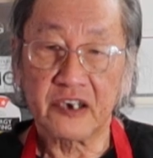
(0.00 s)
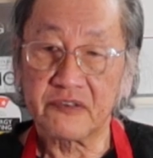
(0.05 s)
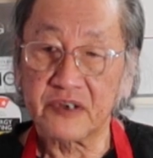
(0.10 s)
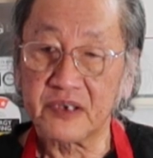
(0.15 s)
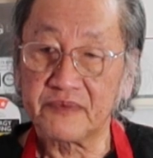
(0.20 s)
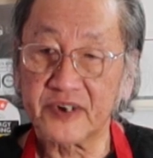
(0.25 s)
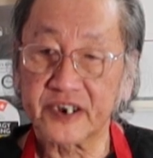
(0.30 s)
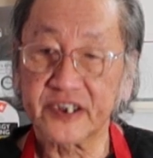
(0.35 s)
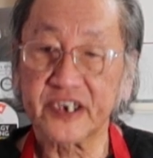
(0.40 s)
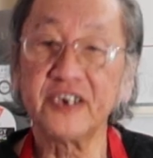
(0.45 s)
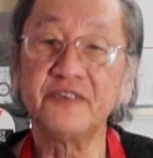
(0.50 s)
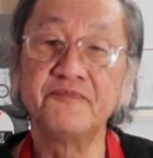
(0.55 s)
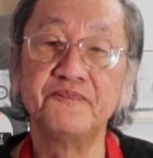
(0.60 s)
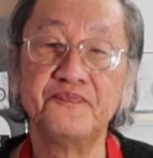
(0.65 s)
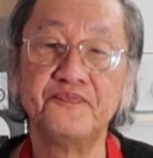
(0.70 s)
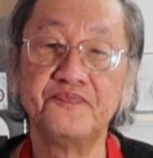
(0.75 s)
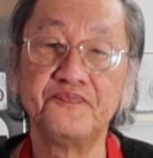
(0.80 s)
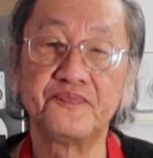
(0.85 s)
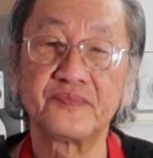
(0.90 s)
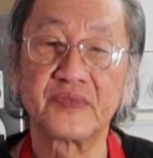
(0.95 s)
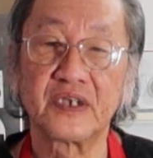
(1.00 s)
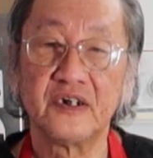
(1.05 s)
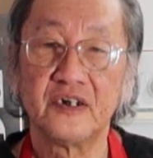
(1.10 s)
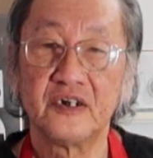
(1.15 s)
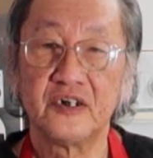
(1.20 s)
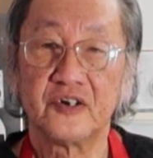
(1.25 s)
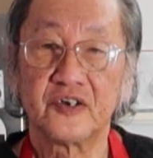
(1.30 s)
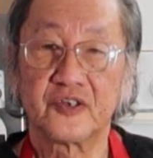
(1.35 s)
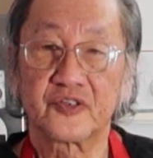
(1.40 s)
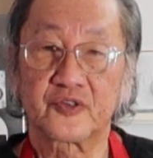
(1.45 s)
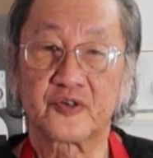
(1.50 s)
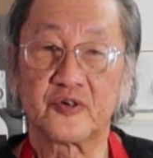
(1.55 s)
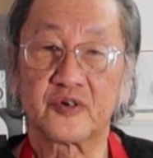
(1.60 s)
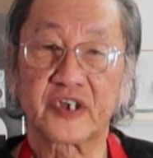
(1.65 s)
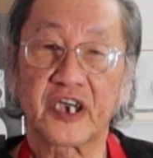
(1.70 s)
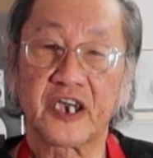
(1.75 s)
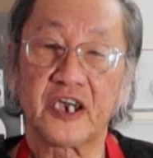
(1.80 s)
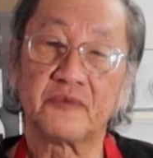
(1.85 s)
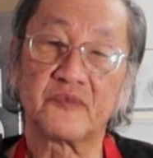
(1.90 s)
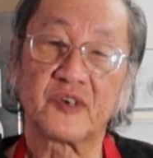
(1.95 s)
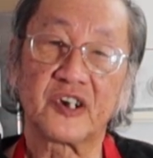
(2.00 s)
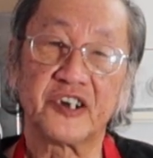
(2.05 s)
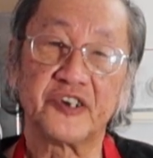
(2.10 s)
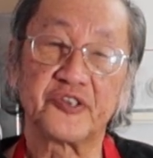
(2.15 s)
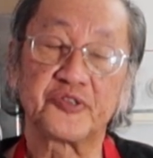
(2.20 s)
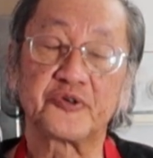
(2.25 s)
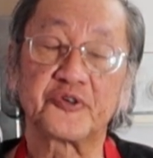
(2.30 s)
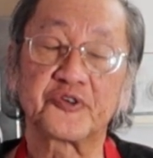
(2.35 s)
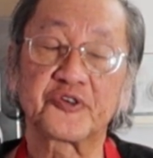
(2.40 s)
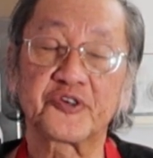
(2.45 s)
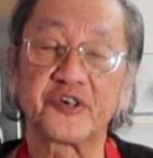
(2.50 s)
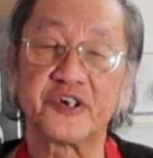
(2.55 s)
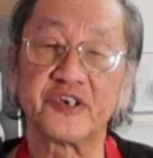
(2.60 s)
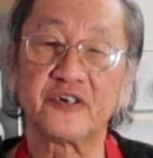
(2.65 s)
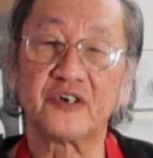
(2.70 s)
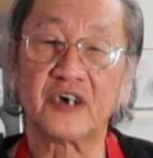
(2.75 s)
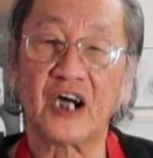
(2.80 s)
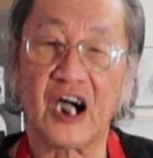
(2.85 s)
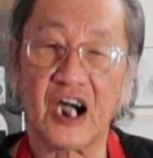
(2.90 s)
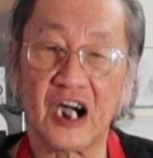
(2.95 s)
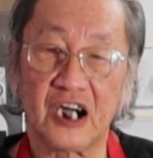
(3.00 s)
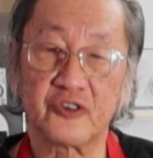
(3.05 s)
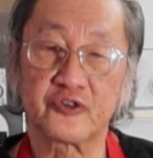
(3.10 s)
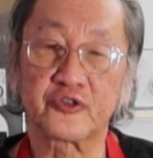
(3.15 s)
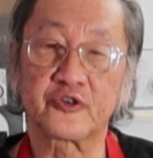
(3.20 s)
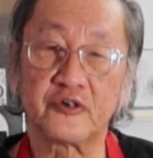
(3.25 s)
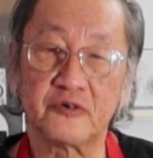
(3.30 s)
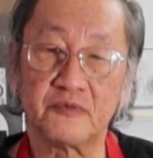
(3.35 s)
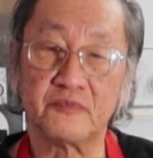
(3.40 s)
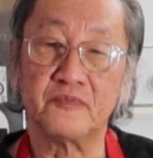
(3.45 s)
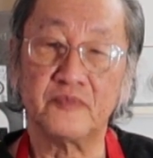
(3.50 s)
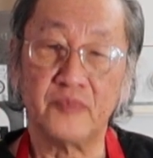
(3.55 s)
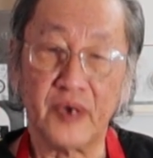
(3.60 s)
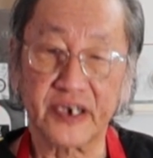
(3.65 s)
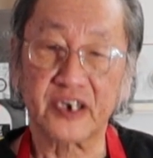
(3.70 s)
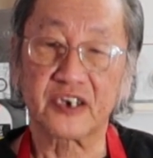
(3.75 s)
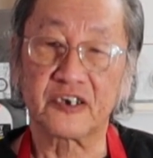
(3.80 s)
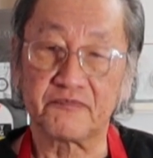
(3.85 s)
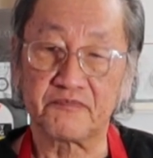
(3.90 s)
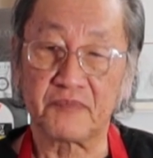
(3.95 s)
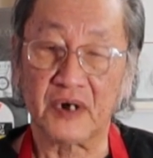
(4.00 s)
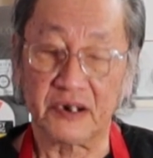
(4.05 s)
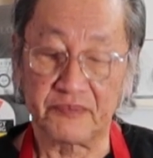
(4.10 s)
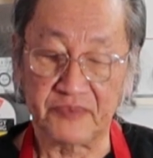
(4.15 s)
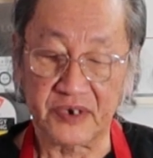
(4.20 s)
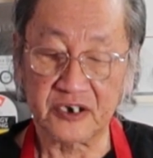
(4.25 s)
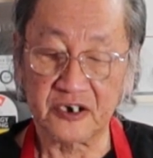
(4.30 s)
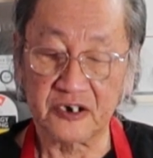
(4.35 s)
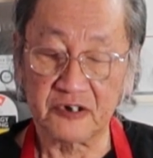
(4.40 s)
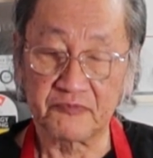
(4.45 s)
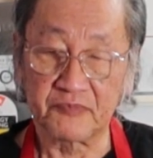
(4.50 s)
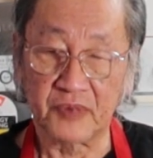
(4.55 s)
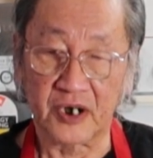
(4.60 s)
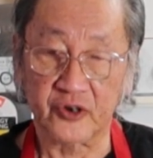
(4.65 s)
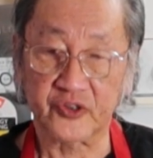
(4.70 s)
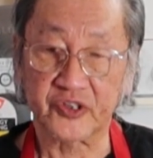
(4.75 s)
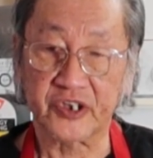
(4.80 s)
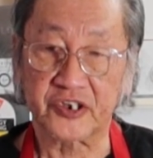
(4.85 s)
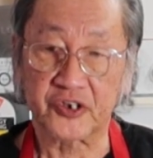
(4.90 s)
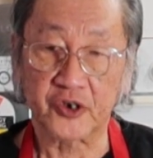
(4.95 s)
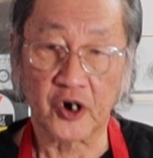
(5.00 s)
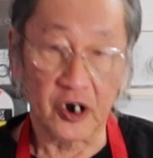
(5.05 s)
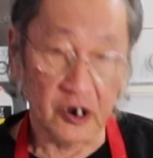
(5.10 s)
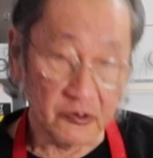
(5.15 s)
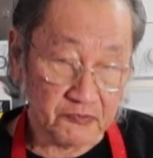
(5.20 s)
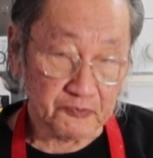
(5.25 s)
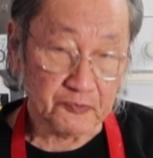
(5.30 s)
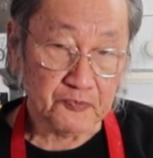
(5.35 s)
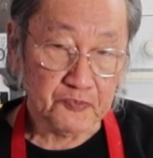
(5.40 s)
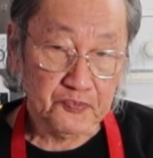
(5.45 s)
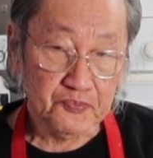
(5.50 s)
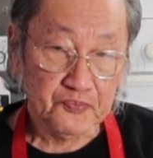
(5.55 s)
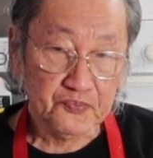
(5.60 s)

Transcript: everybody, today I'm going to show you how to make the barbecue pork at home.